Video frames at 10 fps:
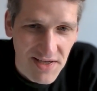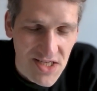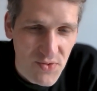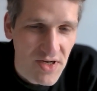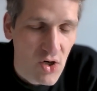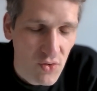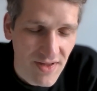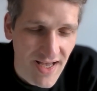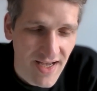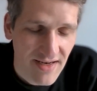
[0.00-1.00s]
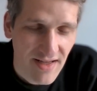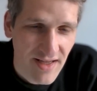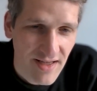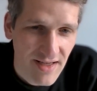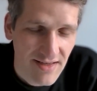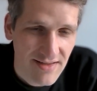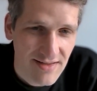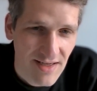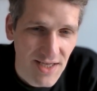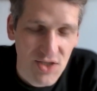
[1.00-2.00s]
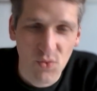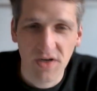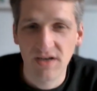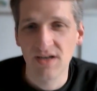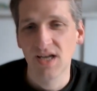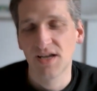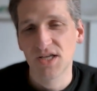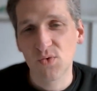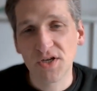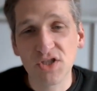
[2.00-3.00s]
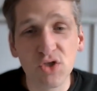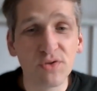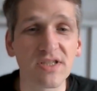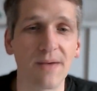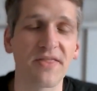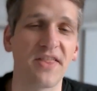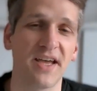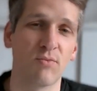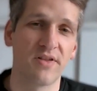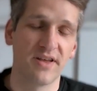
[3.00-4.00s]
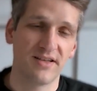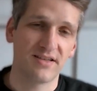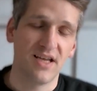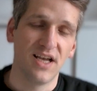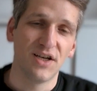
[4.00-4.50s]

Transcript: You want to own that, and you want to do something with it.